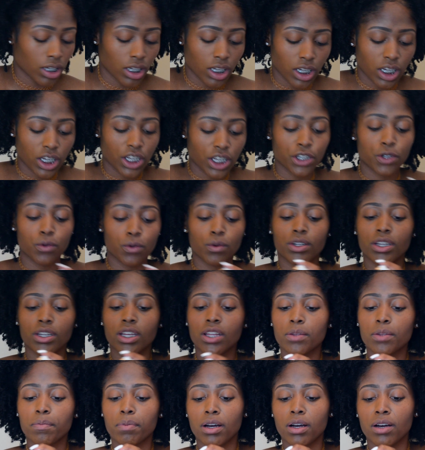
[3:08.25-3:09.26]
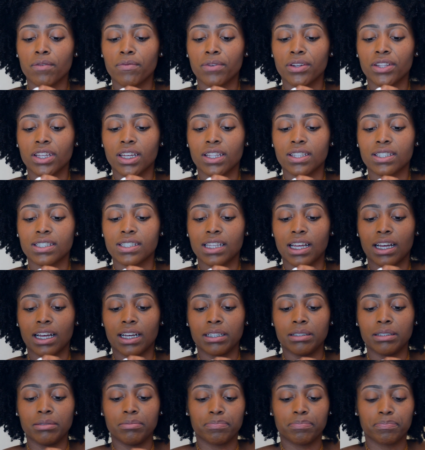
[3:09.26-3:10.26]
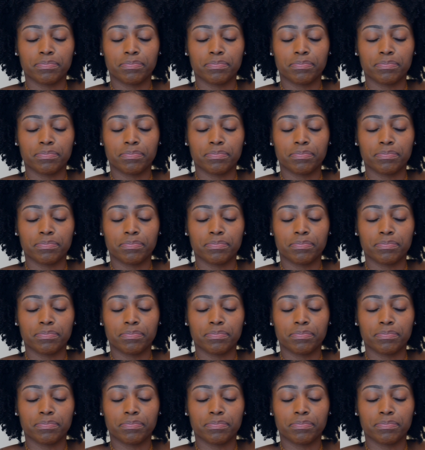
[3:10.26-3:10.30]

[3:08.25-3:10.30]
Gonna do another pump for the other side.